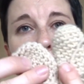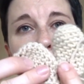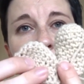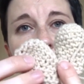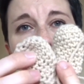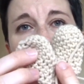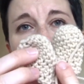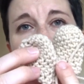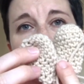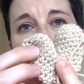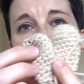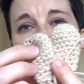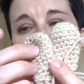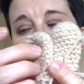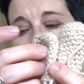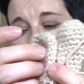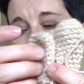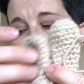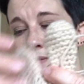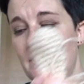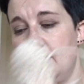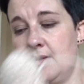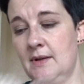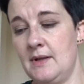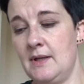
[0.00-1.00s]
Two
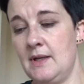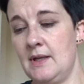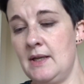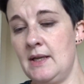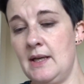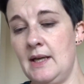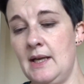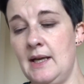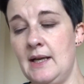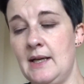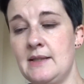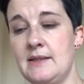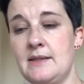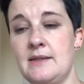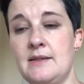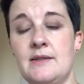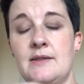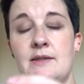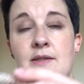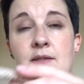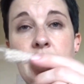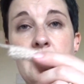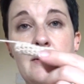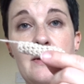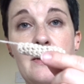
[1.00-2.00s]
ears.
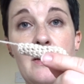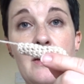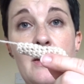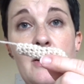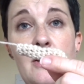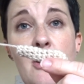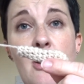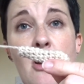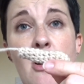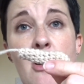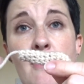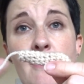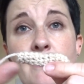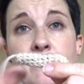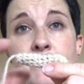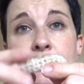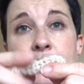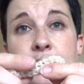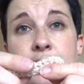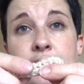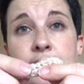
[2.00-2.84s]
And an arm.